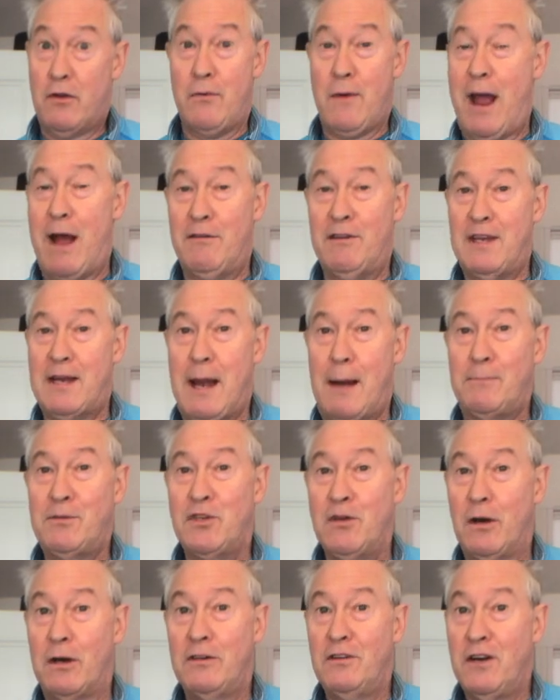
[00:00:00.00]
ground it up
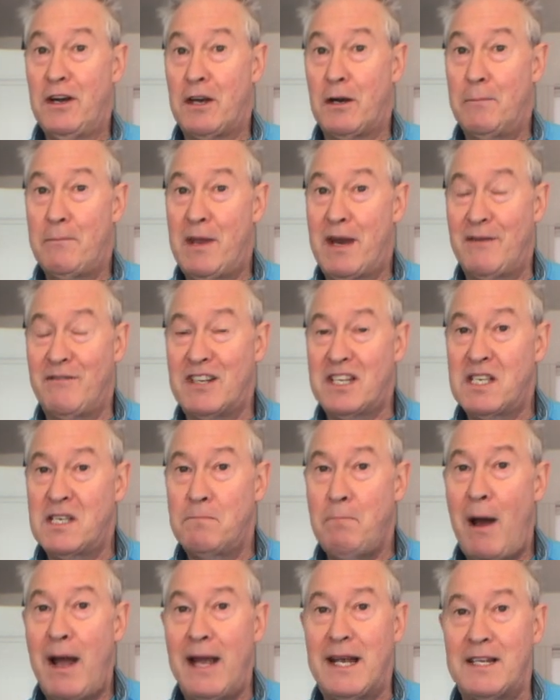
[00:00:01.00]
to a little bit of a
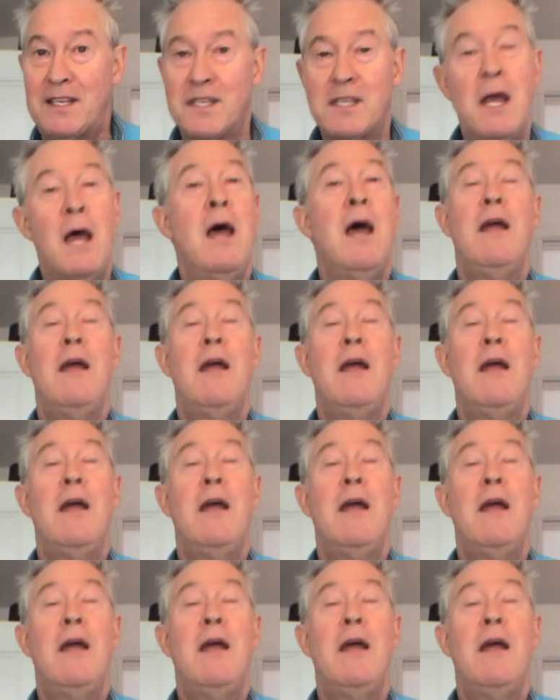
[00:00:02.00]
spice.